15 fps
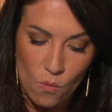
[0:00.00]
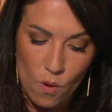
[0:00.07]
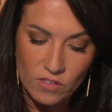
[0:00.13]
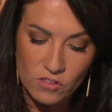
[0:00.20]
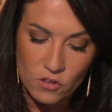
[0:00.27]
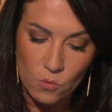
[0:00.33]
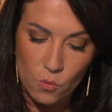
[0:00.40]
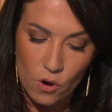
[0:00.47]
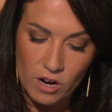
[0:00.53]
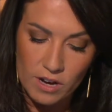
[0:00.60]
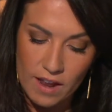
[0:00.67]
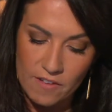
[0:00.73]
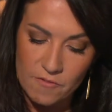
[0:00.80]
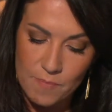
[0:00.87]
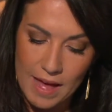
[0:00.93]
What's your
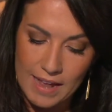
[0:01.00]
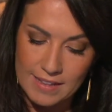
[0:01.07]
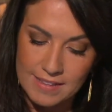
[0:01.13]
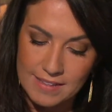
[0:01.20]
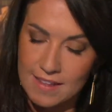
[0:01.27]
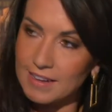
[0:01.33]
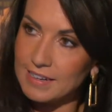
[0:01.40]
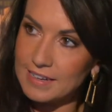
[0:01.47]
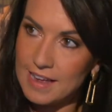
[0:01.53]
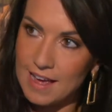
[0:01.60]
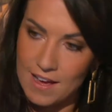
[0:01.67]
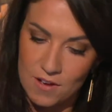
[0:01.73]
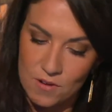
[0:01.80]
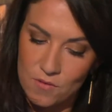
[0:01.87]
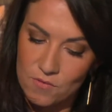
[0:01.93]
work-life balance like
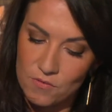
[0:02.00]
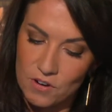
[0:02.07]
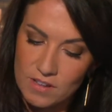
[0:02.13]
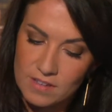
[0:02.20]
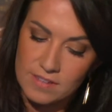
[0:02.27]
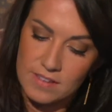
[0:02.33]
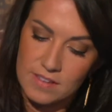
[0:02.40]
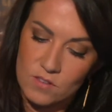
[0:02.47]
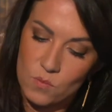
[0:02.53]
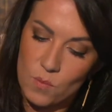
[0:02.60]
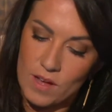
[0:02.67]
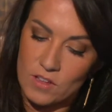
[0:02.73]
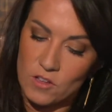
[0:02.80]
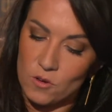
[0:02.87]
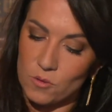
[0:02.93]
now versus
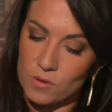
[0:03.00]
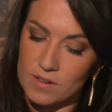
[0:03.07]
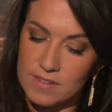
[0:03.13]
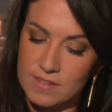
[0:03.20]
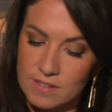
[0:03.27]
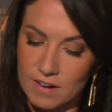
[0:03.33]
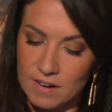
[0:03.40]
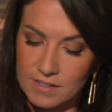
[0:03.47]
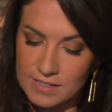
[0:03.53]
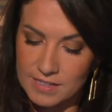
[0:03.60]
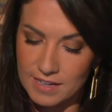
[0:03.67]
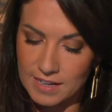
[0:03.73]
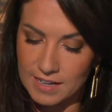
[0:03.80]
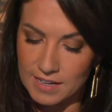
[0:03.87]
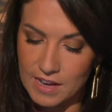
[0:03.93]
when you were
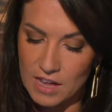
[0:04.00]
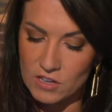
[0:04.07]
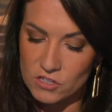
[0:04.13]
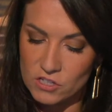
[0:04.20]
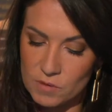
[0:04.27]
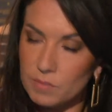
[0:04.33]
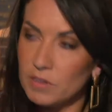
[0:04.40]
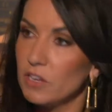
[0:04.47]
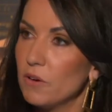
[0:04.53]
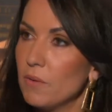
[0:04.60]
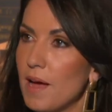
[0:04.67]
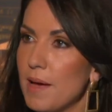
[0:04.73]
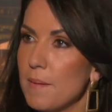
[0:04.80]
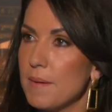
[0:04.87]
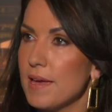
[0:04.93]
starting
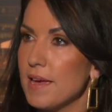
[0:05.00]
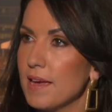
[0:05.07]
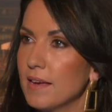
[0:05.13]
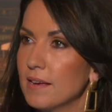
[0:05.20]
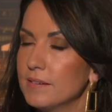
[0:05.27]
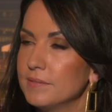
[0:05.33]
WME?